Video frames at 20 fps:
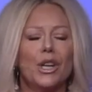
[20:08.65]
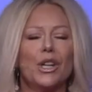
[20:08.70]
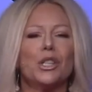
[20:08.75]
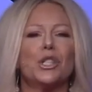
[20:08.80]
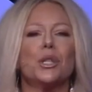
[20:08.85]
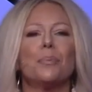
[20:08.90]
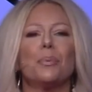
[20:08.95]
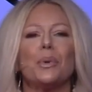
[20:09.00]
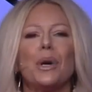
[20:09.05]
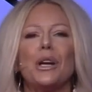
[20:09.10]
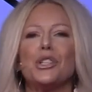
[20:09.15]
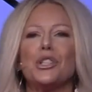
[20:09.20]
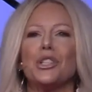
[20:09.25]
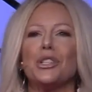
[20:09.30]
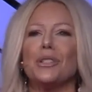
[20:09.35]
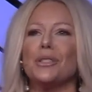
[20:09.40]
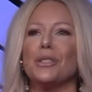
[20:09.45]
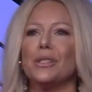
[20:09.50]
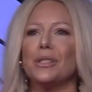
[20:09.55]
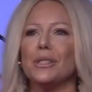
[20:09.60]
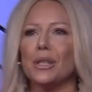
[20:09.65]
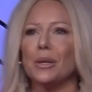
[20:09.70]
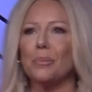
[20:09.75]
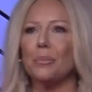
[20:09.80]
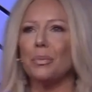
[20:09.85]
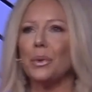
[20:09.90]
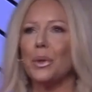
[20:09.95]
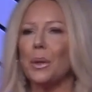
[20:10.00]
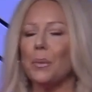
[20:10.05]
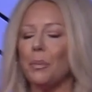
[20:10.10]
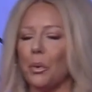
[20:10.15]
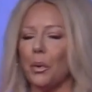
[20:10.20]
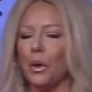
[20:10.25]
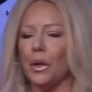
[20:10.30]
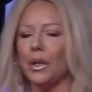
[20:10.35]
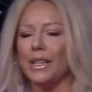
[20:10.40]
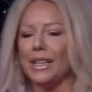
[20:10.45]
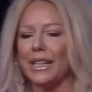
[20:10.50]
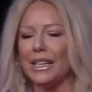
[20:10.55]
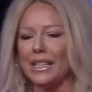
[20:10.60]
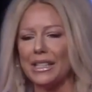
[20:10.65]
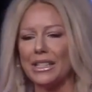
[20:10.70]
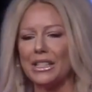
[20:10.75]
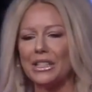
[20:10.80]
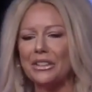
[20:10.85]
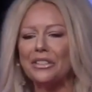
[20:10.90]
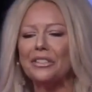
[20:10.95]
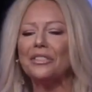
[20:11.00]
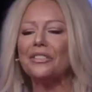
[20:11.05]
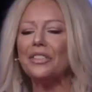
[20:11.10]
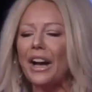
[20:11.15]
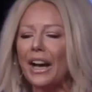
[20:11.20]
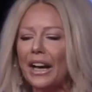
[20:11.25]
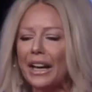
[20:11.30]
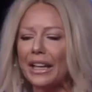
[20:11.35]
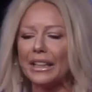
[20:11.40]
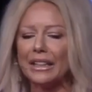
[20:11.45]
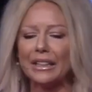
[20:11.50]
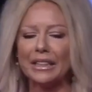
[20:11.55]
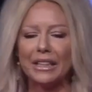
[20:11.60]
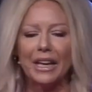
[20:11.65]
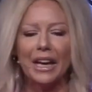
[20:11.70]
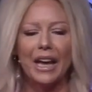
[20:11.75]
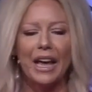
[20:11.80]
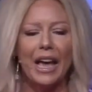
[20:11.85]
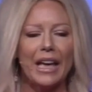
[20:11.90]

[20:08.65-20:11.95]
Suppression, simply put, is defined